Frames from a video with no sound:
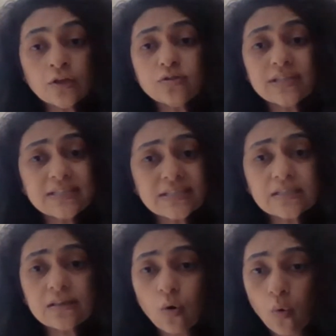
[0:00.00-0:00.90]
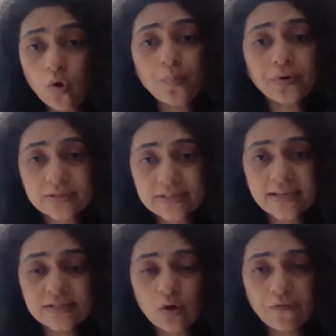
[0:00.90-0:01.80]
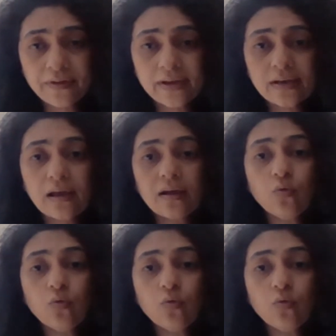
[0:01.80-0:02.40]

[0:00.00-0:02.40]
So this is the whole process of an